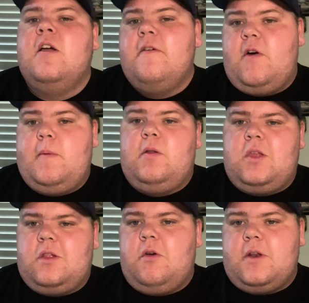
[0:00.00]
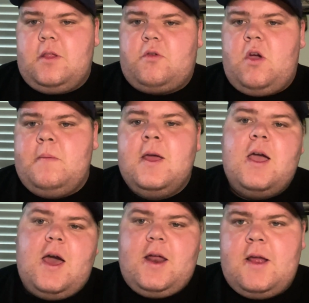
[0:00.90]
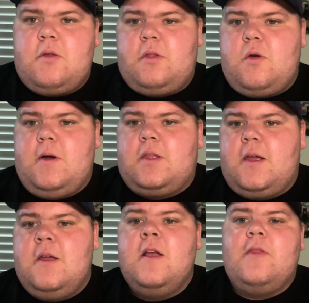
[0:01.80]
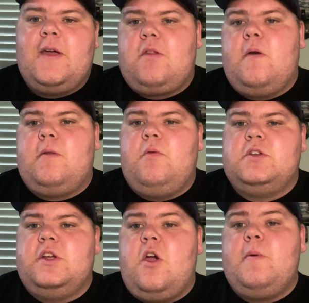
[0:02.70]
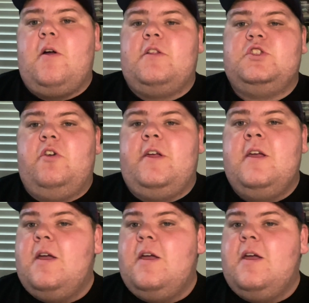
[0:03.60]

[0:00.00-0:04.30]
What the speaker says: follow me on TikTok and Instagram at Haynesy_IT. Thank you so much for watching. Hope you guys enjoy.